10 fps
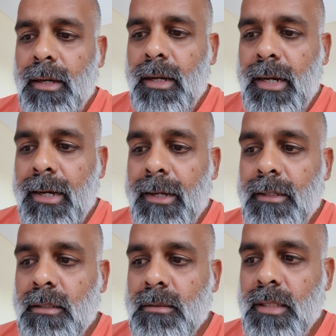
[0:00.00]

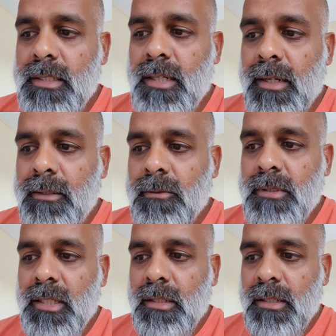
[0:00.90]
and I started to
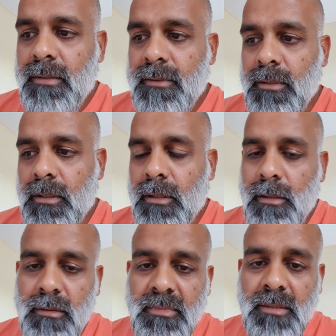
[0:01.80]
recover or
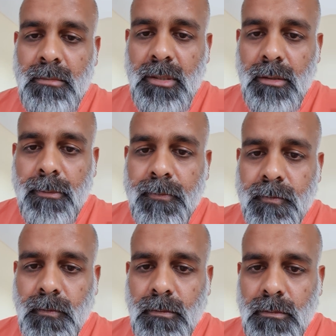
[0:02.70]
remember
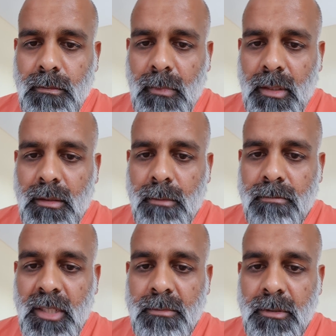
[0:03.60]

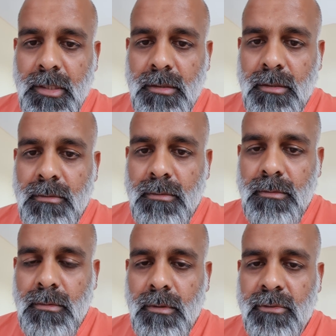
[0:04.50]
memories
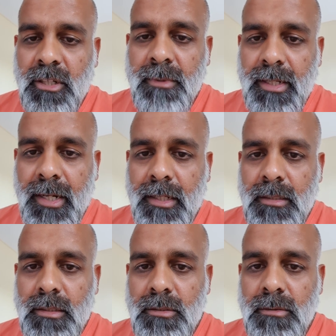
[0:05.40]
from
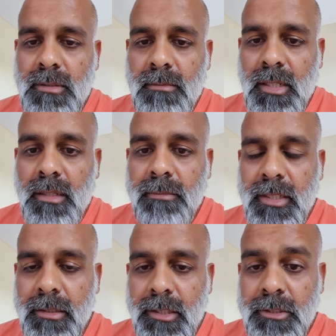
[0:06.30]
Atlantis during my
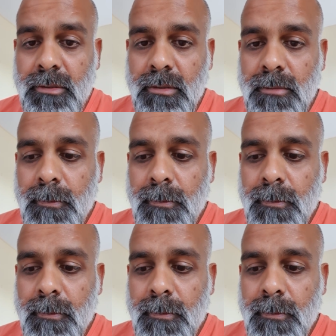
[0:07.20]
meditations.